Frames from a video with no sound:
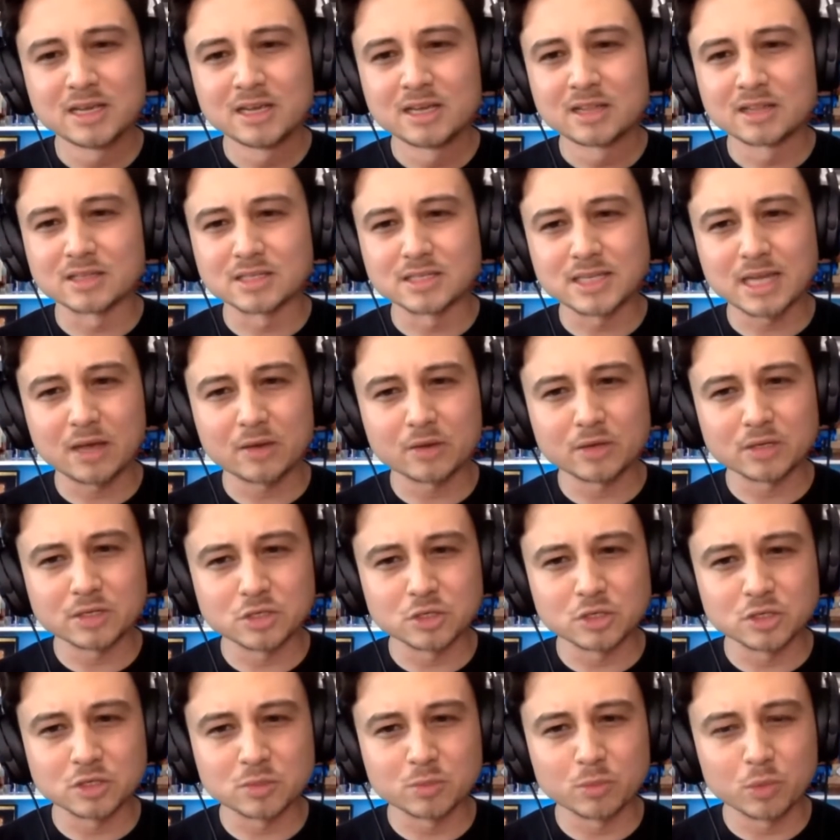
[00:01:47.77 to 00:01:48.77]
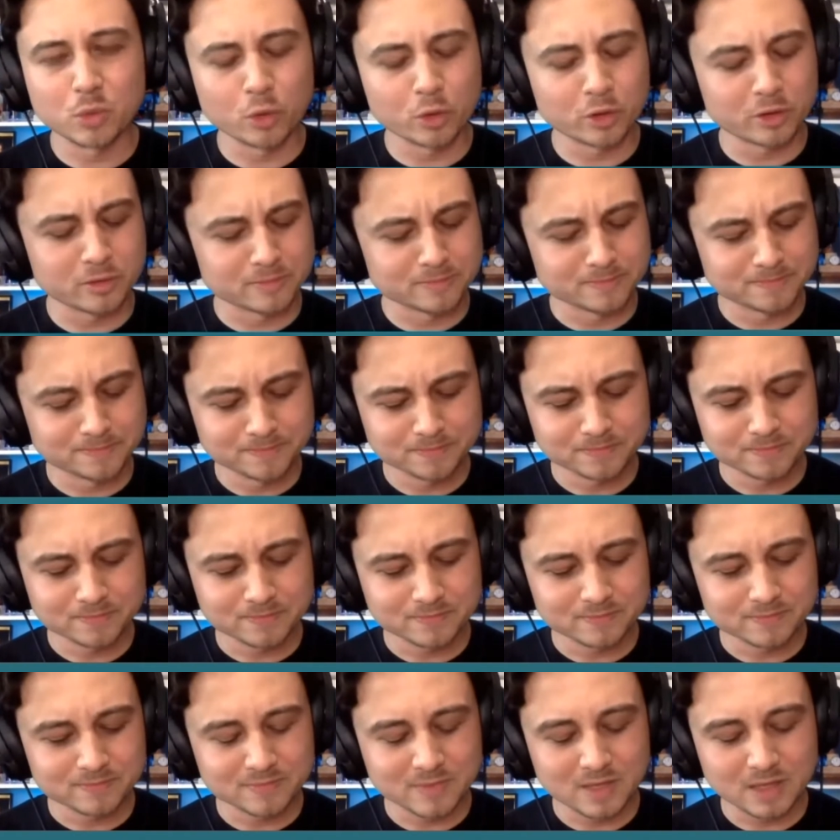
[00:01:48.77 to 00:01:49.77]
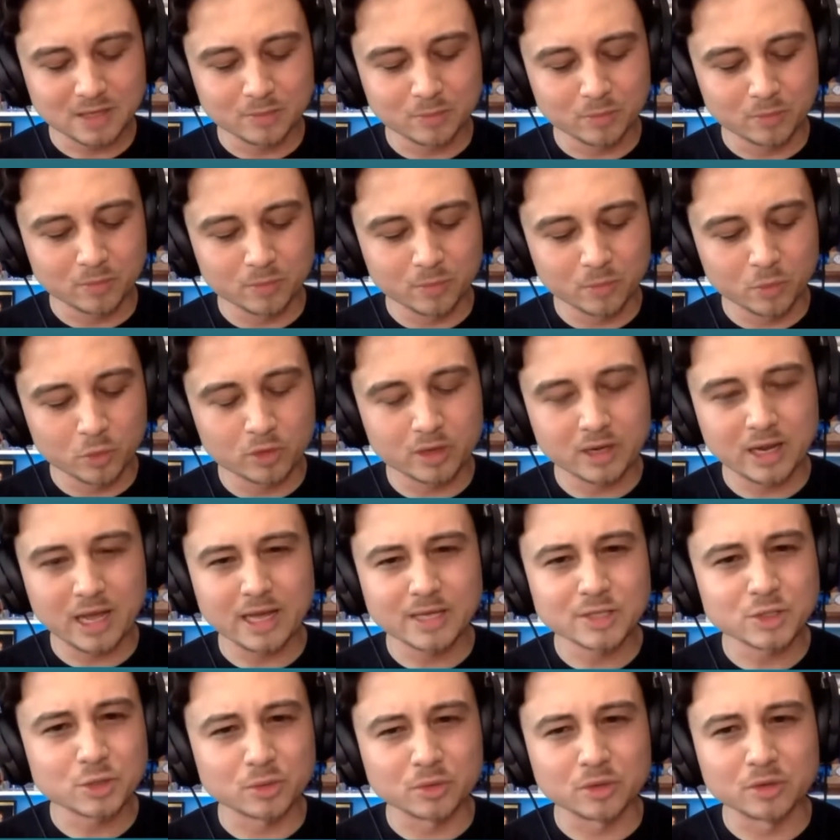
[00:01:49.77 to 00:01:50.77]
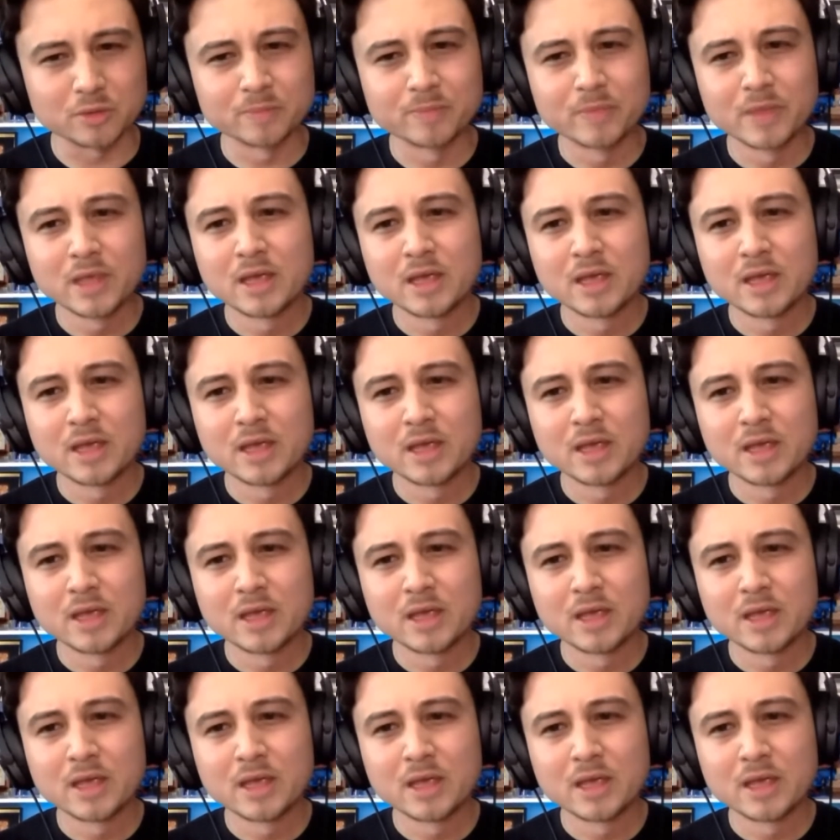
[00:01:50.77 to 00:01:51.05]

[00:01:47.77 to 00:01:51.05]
The sound is just more natural.